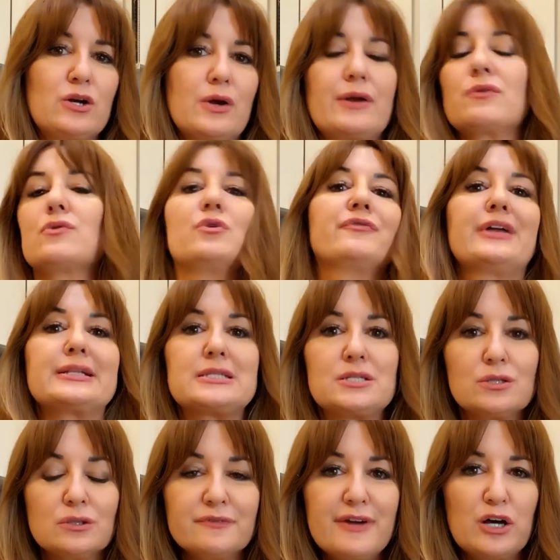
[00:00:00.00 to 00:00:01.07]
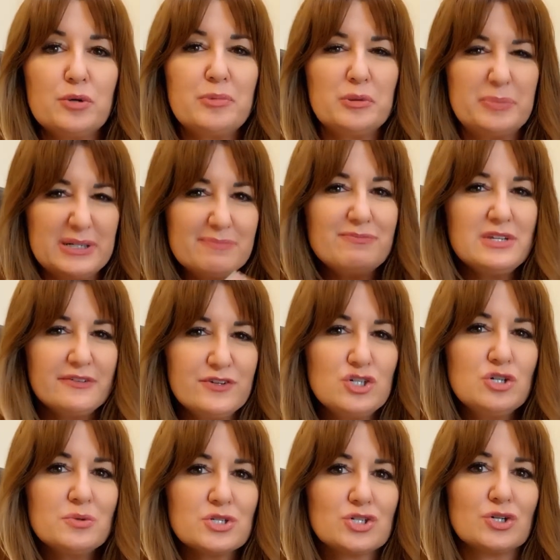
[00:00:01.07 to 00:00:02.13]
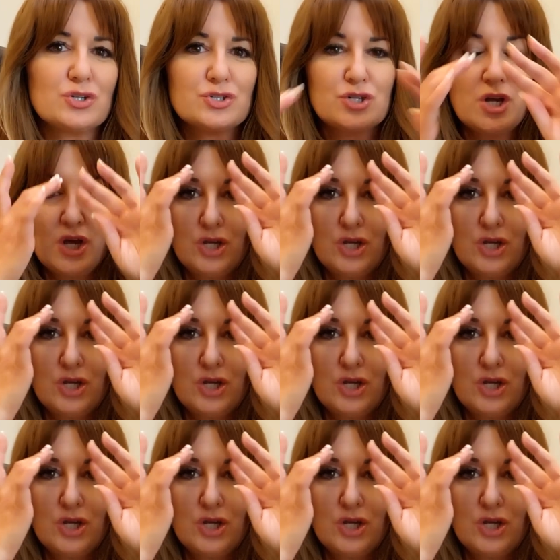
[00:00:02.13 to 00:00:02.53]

I don't know if that's still available, but if you do a search,